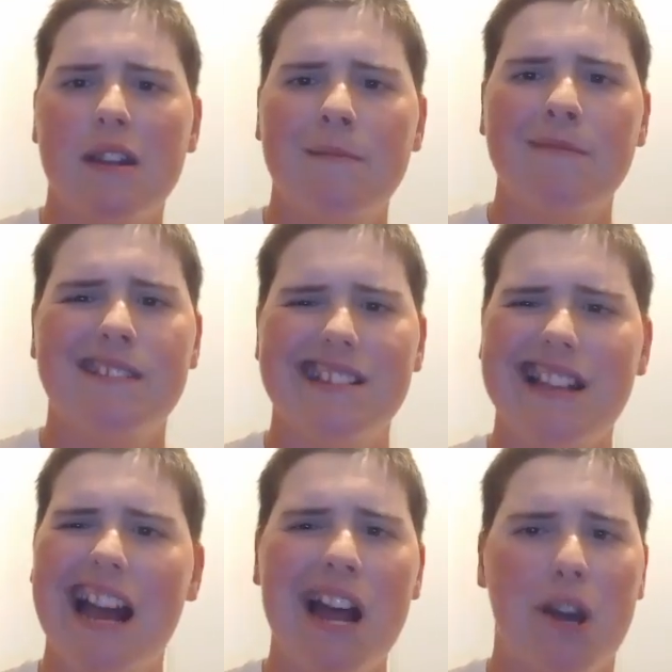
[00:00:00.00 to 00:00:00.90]
and him just
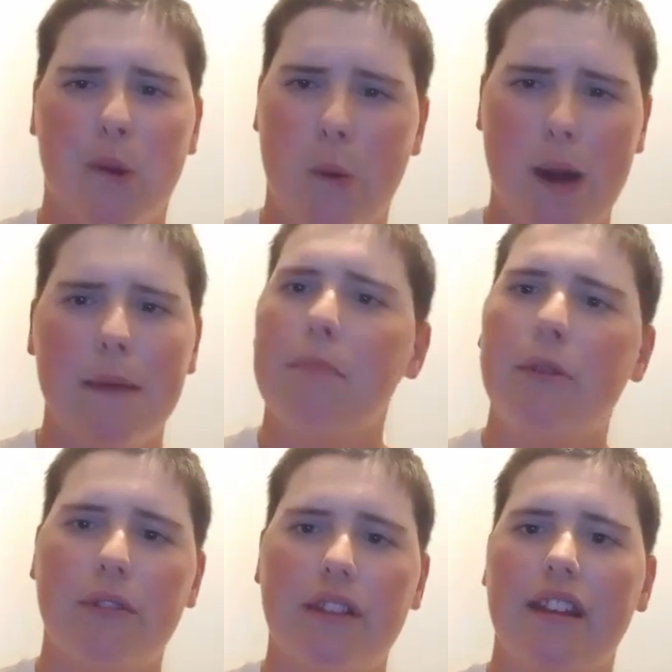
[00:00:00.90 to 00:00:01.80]
had a great
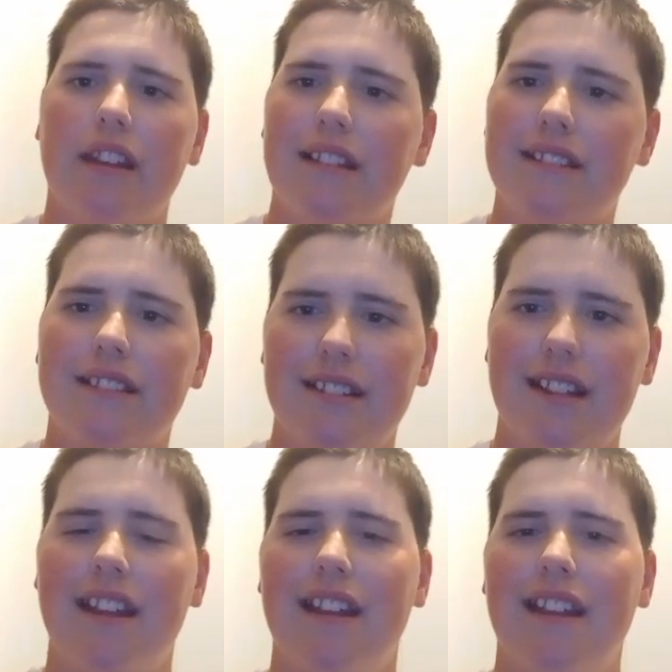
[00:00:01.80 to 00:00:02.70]
birthday today.